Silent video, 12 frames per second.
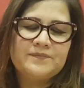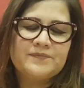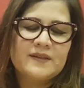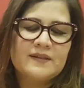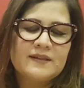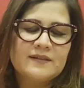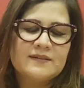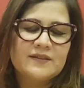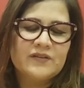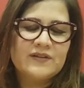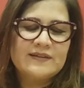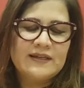this
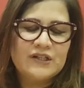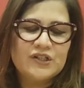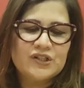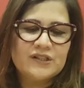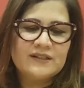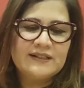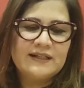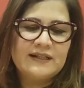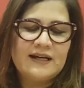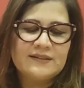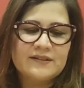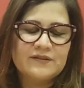civilization that
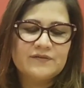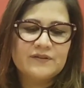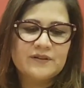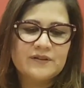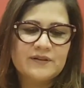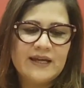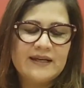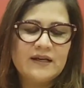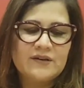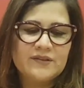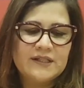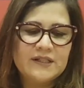lasted for
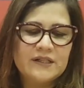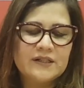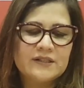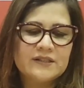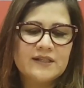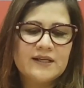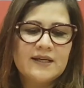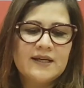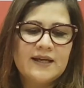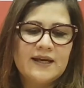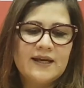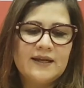800 years.
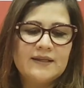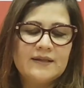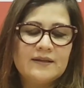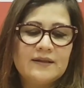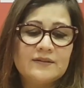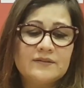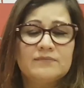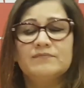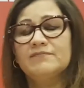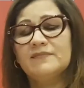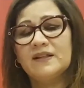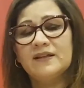And
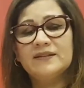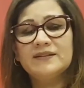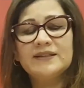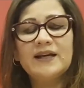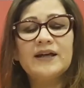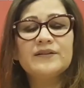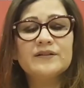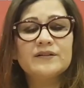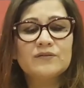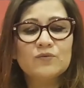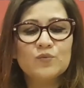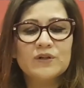it's the
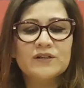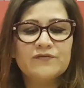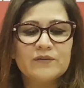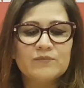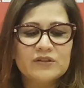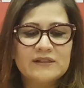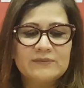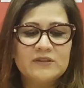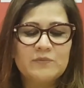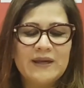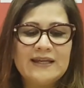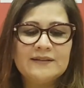other word for Muslim
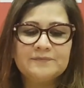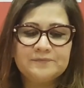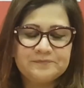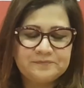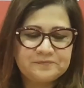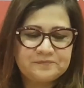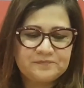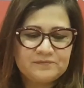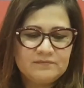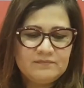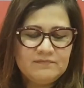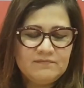Spain.
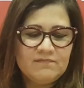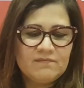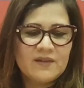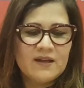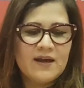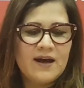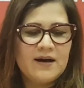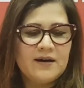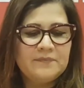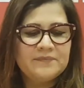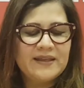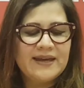
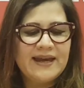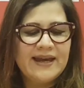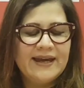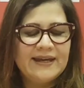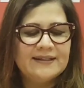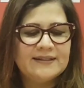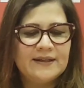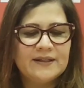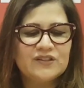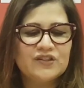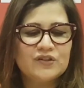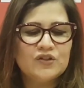And
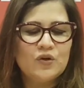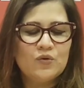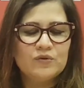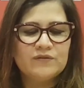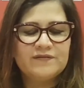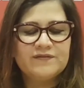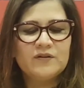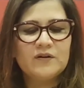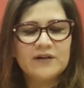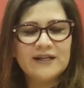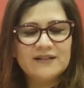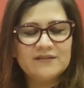it's known
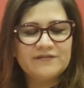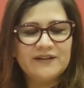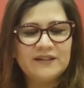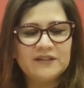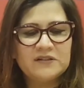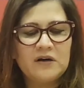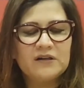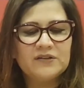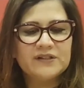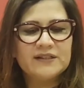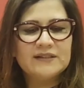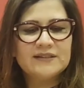for interfaith
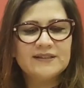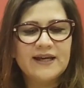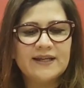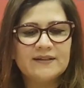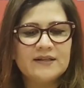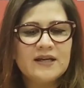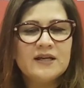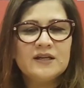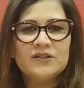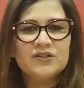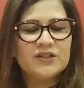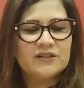tolerance and
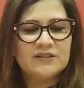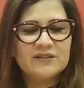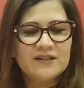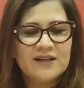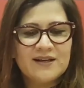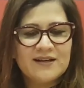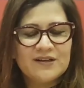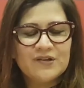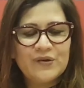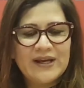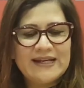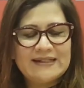just
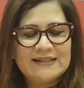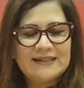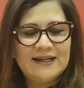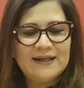great